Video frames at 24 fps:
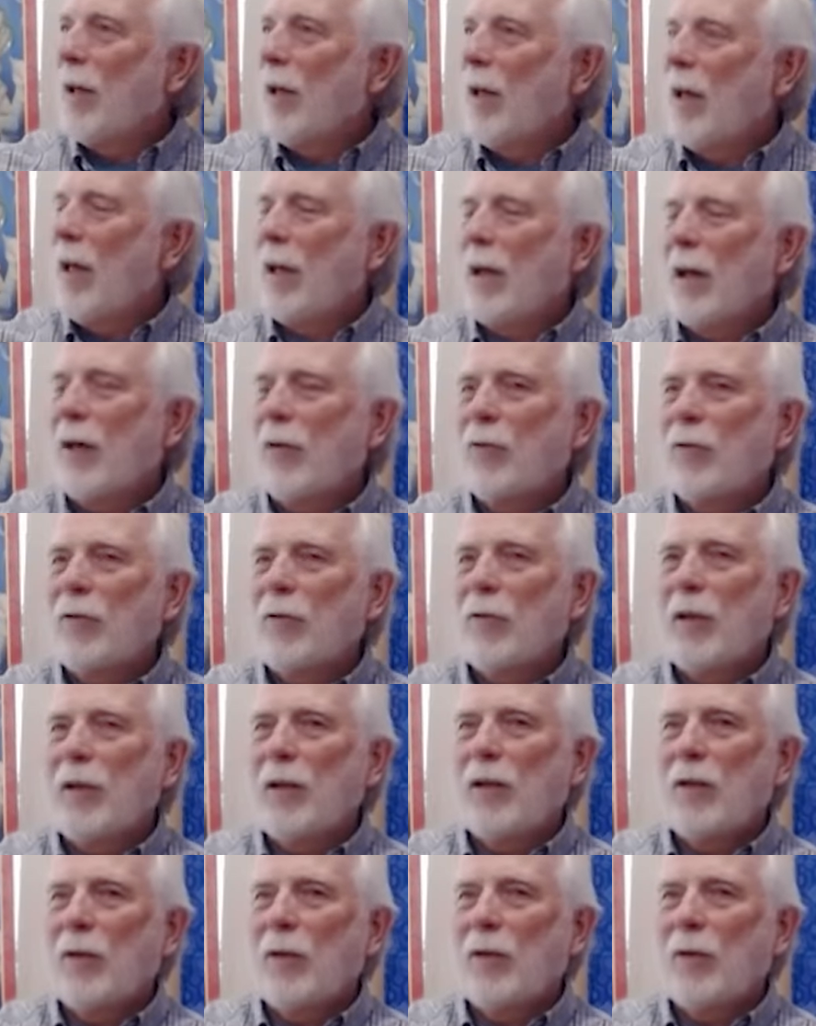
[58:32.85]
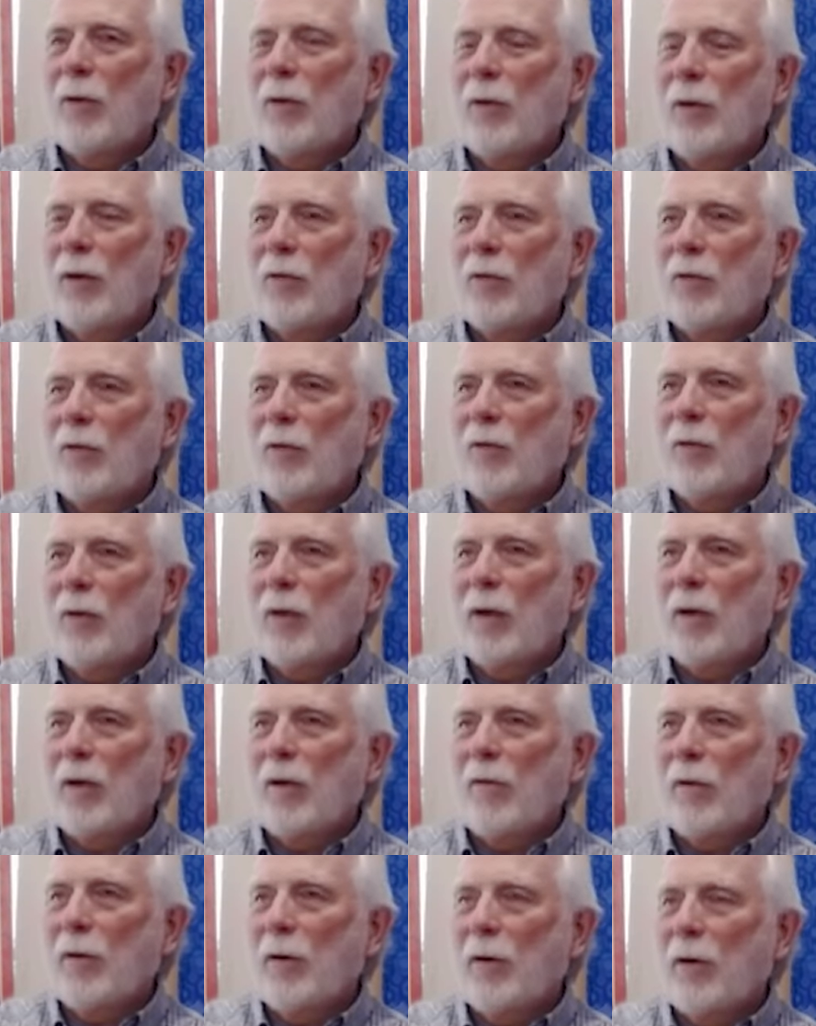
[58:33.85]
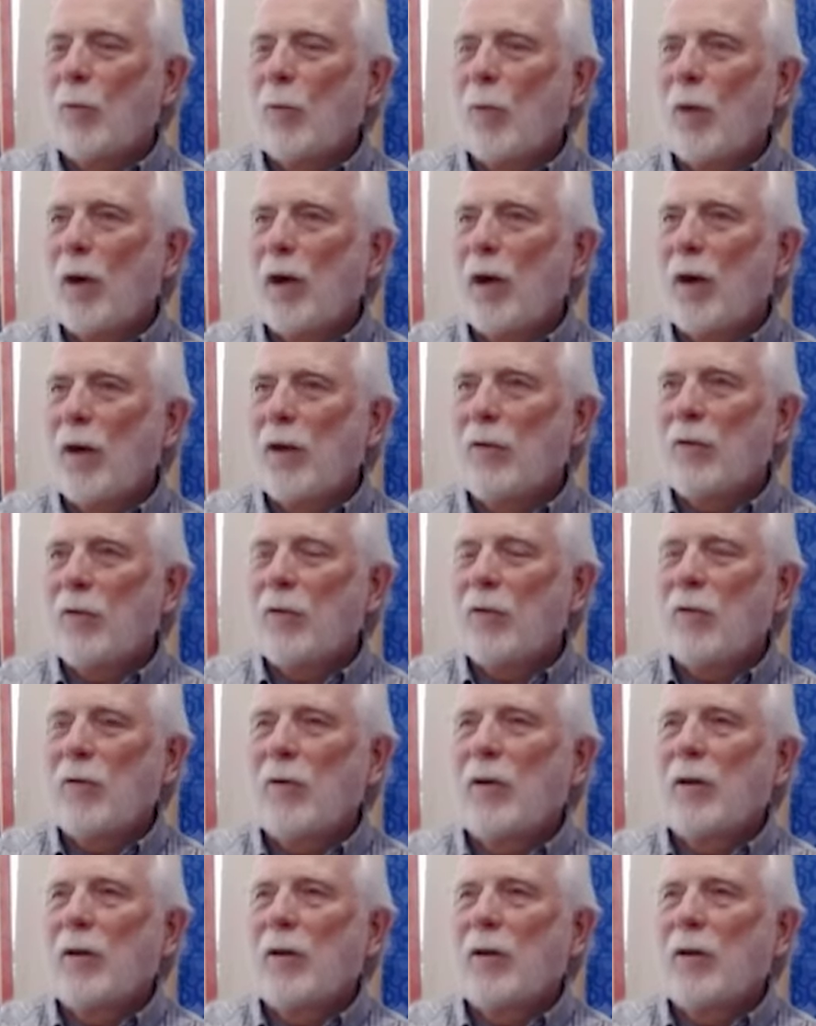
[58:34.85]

And I see you as a, a very wise